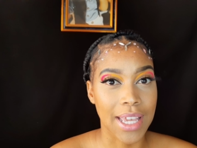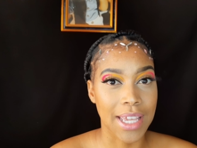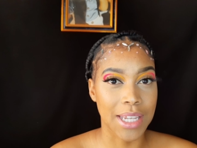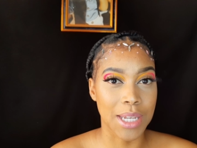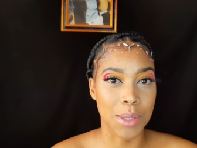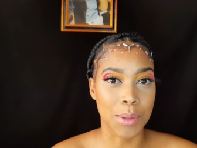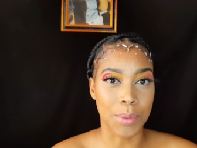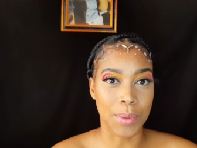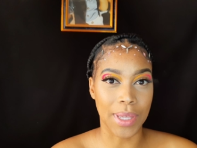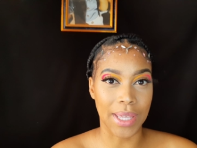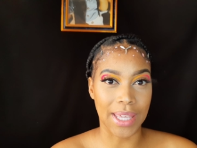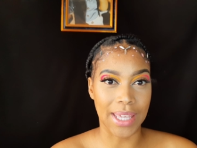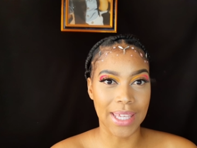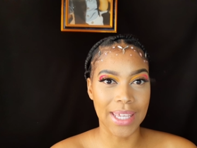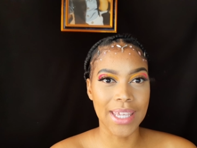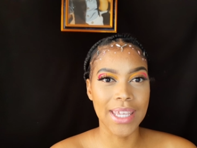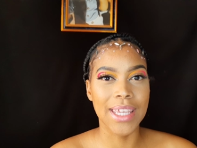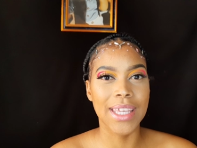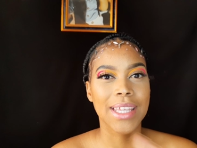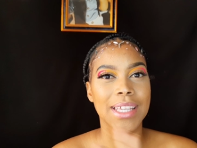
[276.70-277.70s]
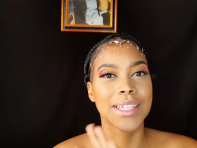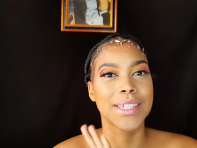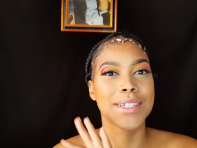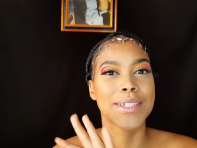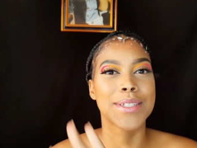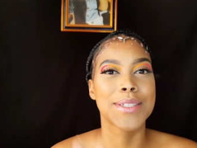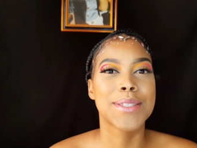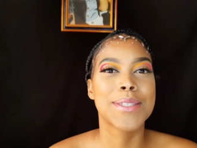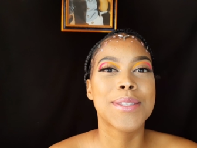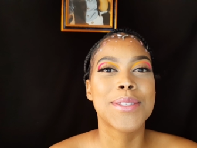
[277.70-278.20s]
Anyway,
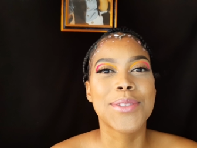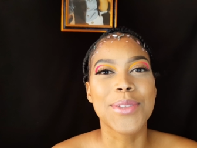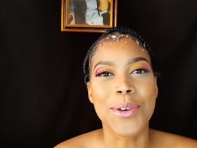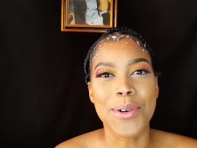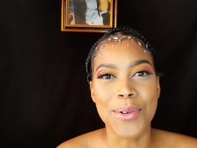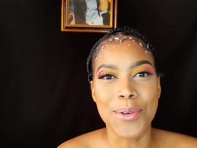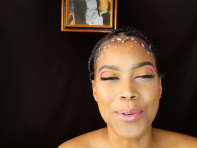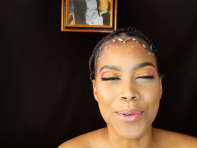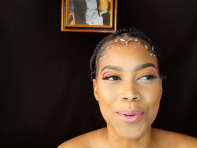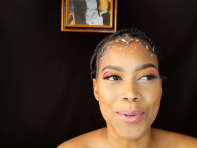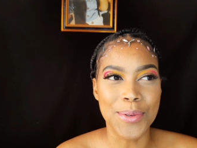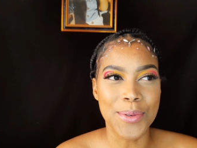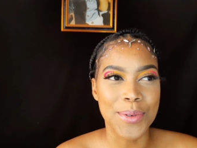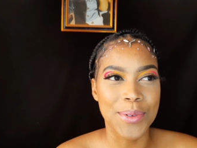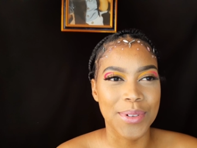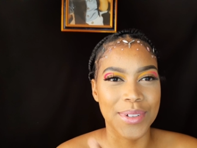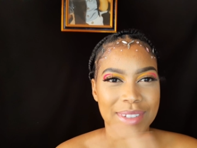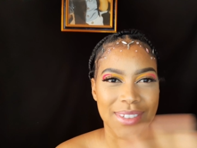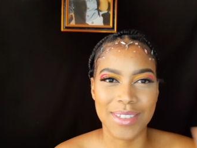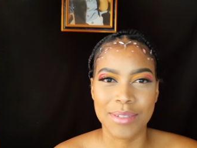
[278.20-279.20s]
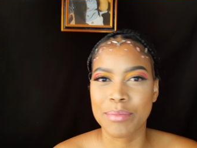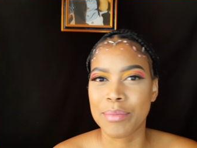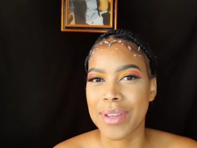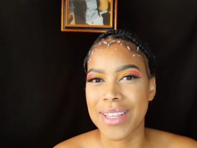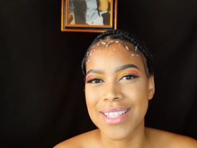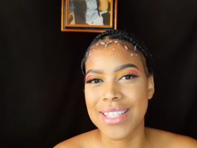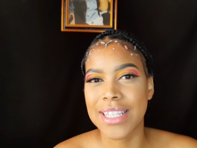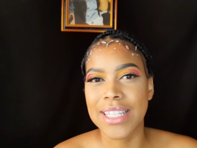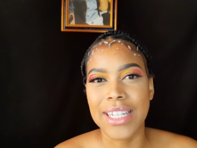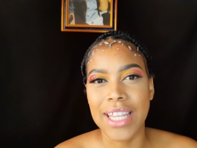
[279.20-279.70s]
so
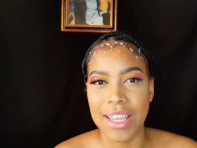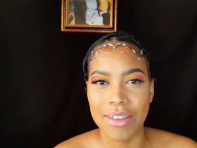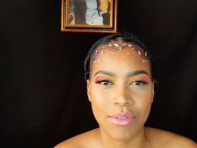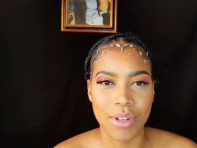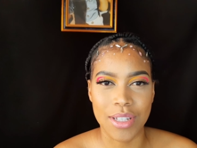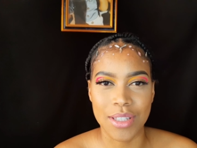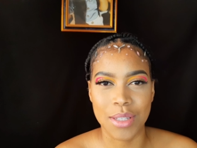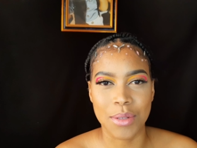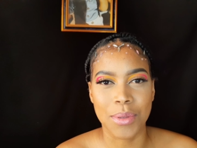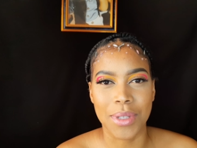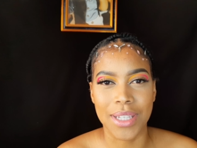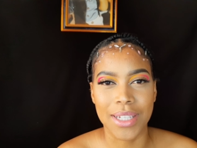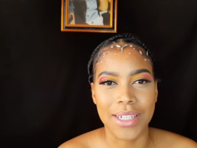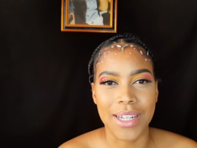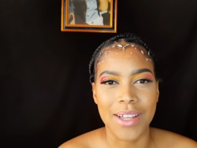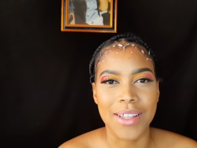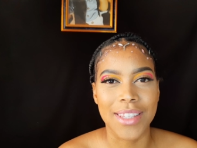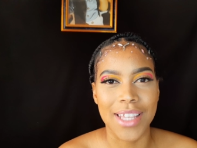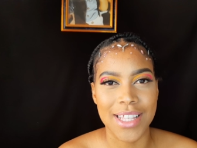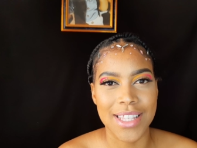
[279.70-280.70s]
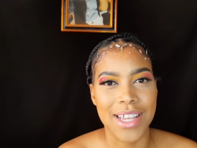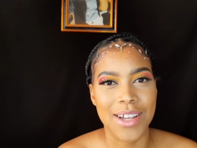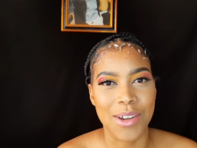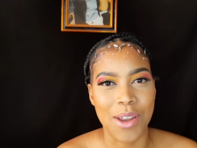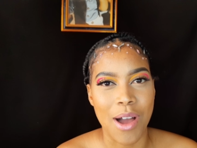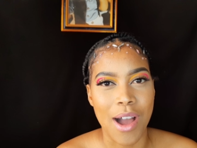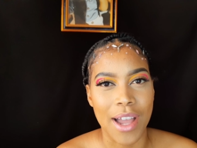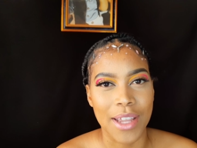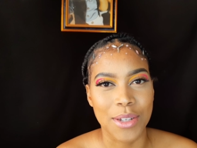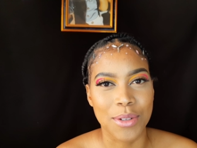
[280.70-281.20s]
basically everyone's awake now. That's how
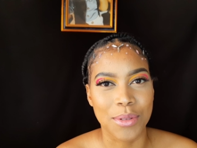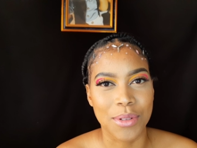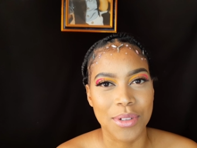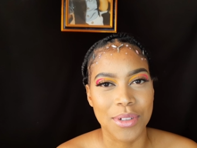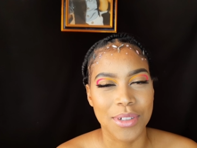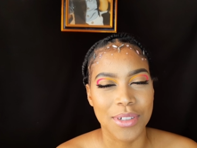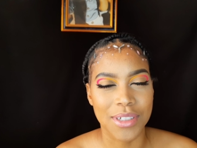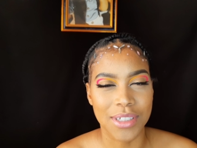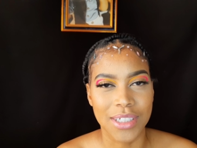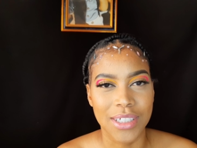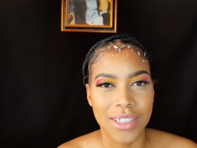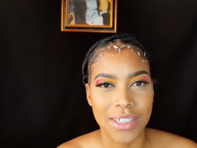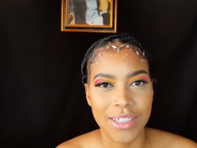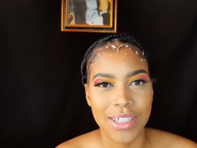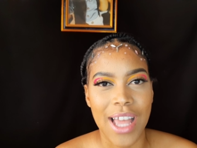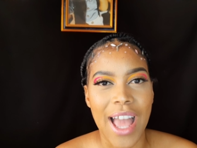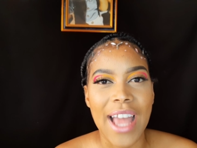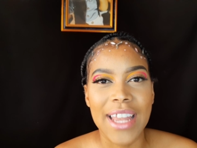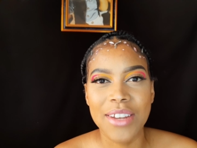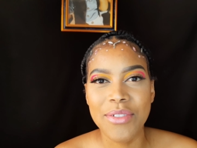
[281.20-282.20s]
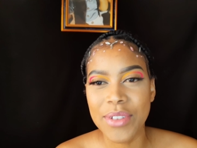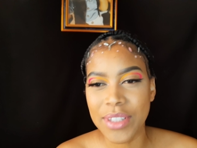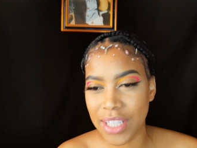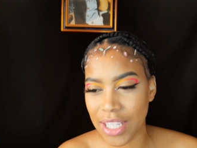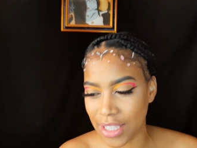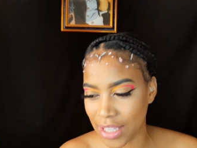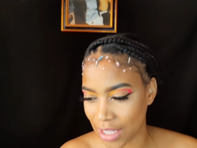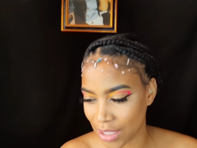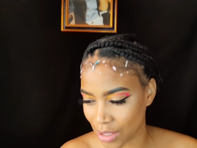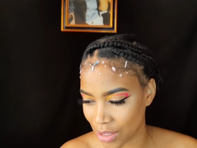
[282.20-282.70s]
long I took. I didn't even
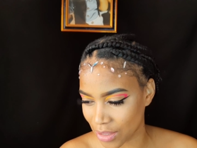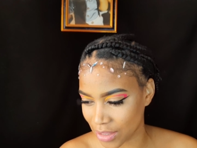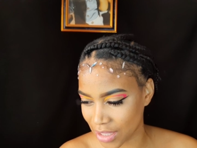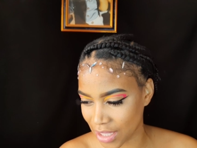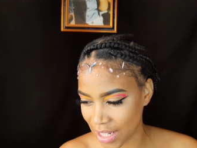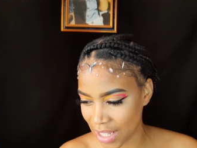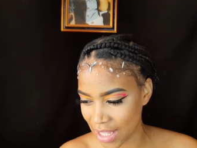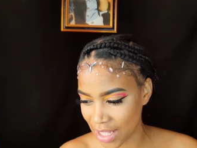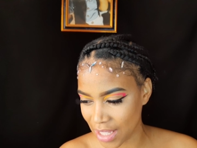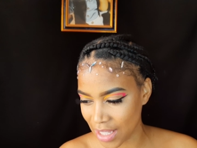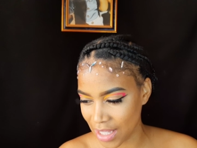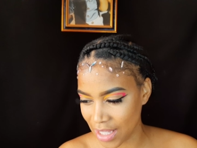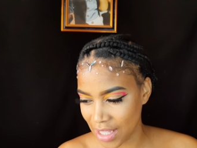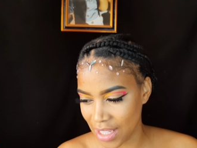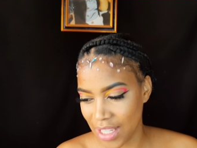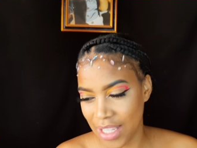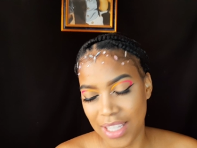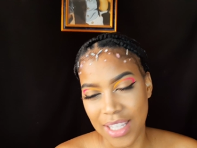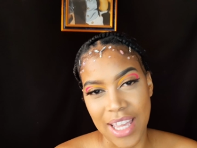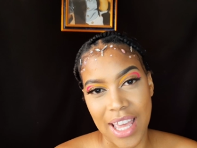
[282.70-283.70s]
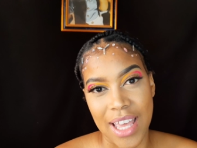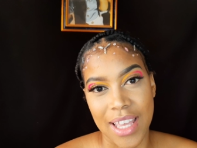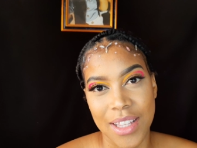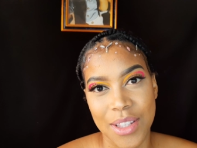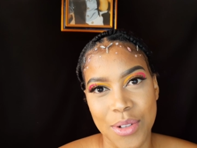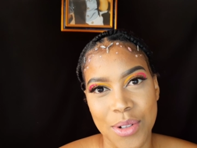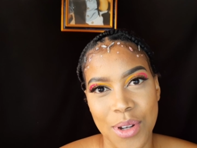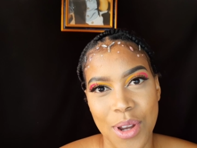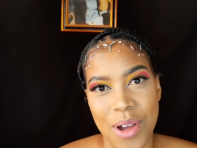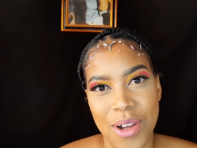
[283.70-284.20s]
take that long, did I? Yeah, it
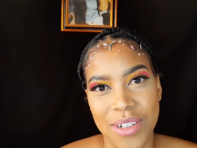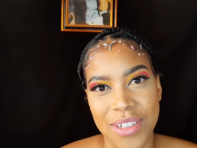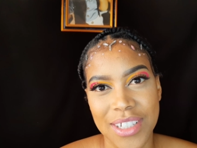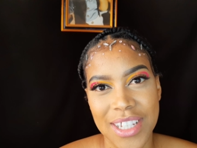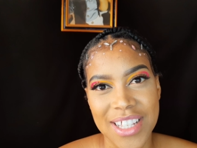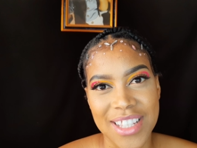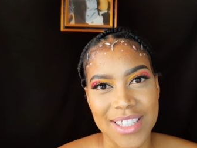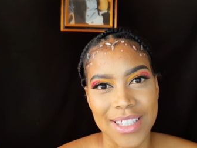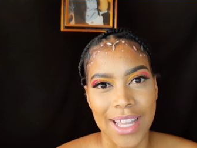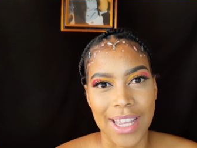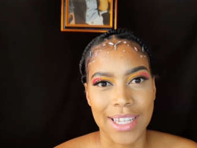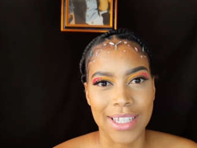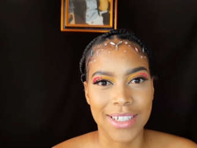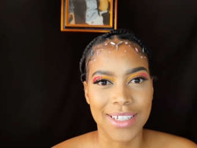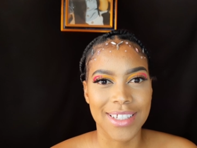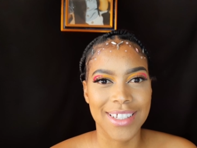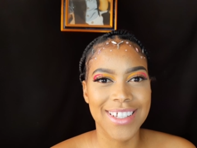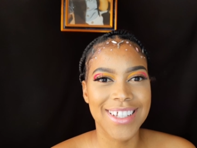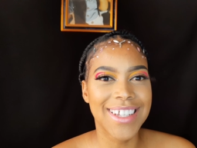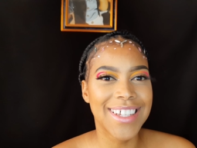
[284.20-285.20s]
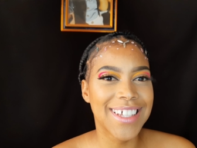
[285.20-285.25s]
took long. It's 9.